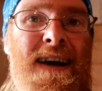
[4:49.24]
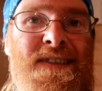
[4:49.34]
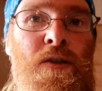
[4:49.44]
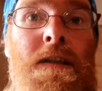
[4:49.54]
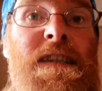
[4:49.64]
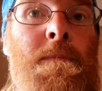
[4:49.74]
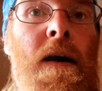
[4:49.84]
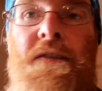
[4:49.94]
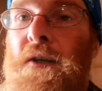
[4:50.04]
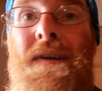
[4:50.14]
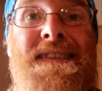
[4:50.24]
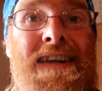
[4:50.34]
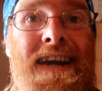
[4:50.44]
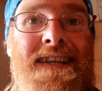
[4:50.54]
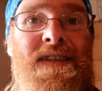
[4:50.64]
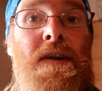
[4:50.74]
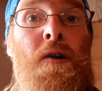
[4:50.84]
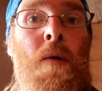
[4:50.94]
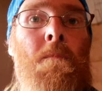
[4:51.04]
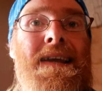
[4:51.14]
Basil and tomato is a classic
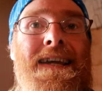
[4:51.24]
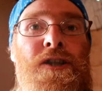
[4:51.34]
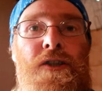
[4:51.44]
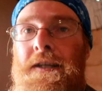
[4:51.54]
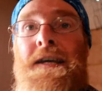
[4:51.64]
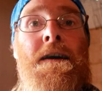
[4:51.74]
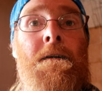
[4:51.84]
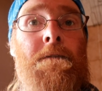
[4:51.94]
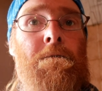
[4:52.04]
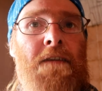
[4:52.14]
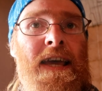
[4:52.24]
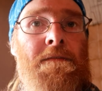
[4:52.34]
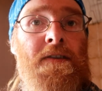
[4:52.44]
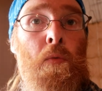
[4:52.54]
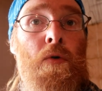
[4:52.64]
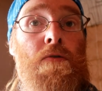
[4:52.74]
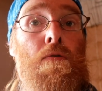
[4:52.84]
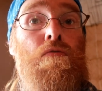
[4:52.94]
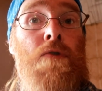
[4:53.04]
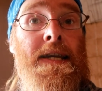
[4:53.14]
combination. The flavours work
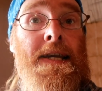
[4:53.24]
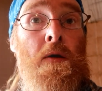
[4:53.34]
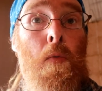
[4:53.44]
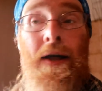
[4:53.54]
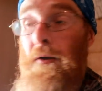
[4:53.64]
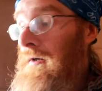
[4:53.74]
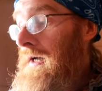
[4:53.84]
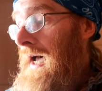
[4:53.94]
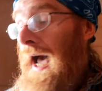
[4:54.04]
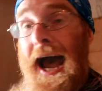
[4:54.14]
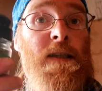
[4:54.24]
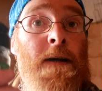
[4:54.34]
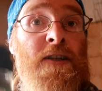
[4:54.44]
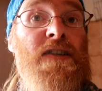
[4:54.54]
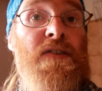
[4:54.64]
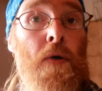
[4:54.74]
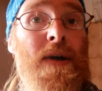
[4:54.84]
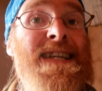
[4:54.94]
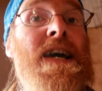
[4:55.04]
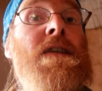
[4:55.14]
really well, and especially
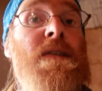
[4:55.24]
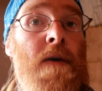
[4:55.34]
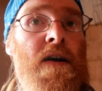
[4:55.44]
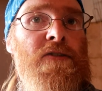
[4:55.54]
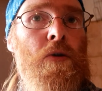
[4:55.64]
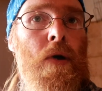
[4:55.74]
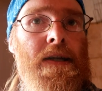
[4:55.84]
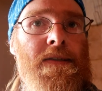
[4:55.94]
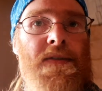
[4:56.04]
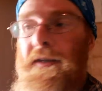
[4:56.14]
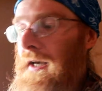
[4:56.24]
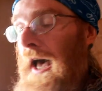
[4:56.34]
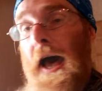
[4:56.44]
so in tomato wines.